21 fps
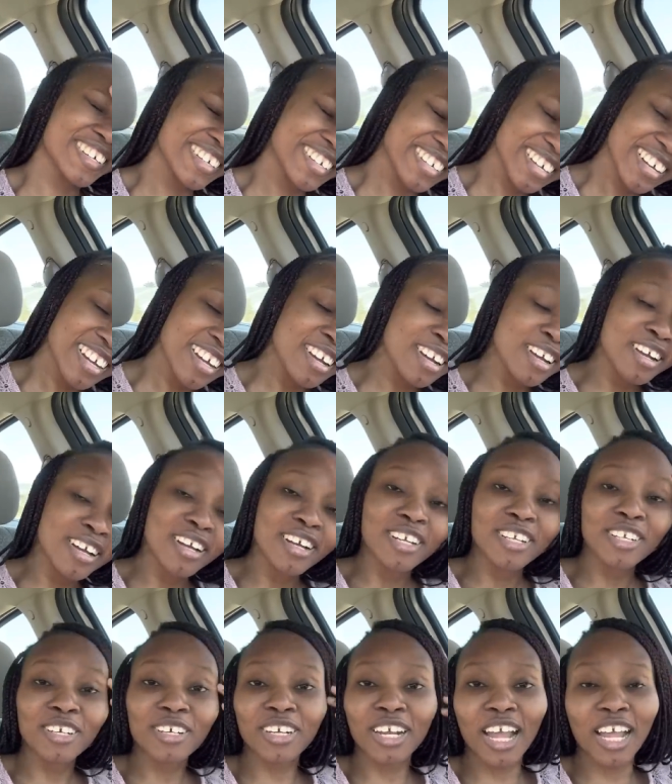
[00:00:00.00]
guys
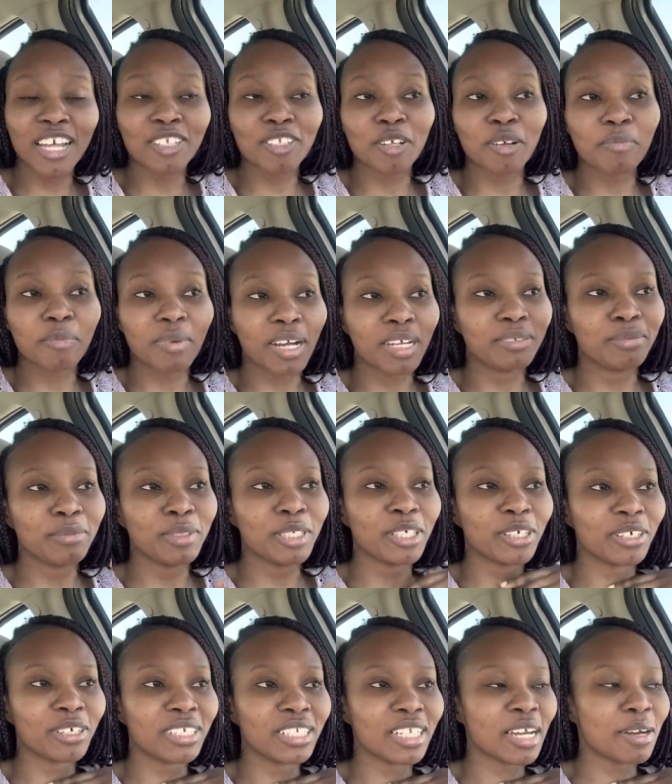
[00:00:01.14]
don't mind me,
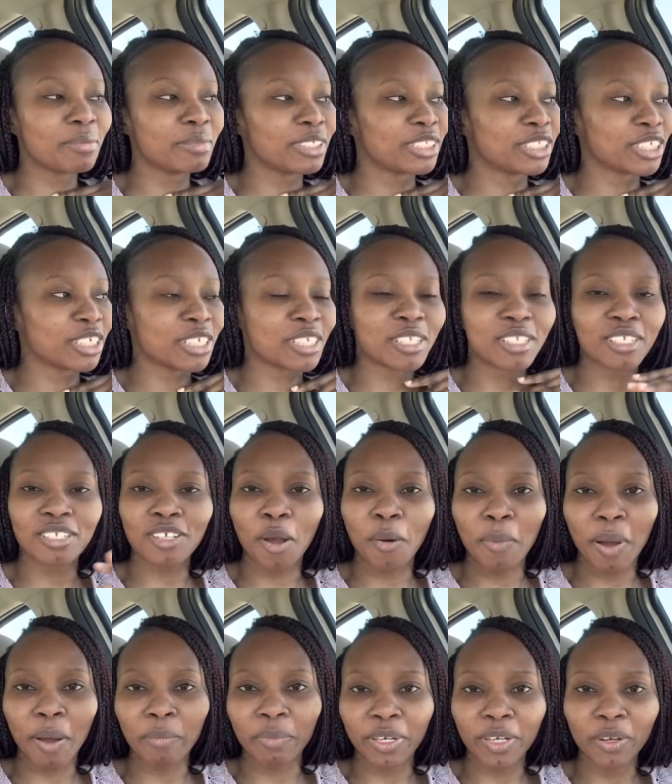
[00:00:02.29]
oh. Let me just come
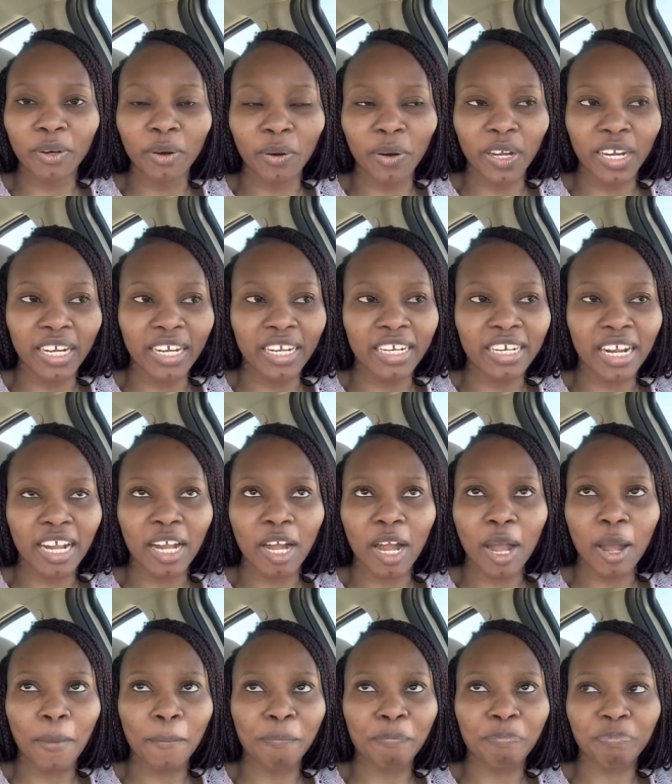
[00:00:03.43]
and be going.
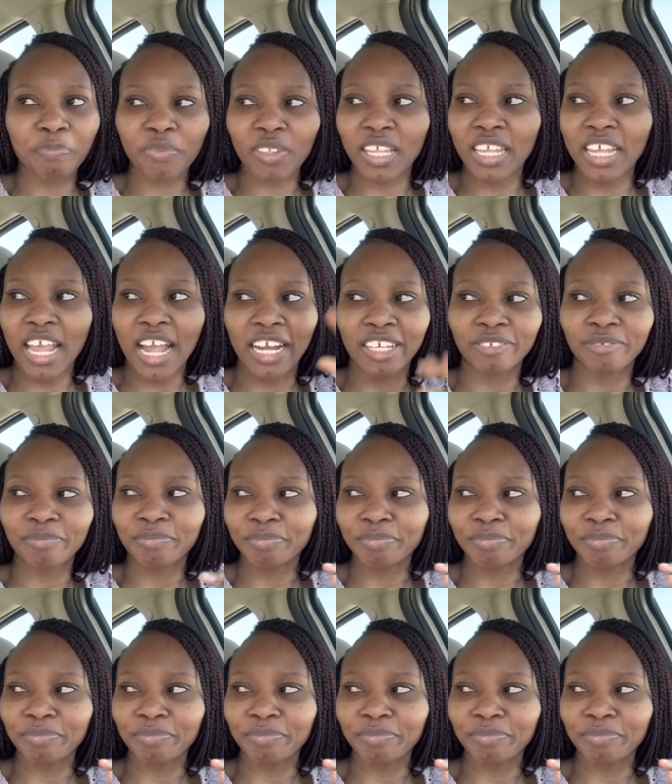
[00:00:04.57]
Um, yeah.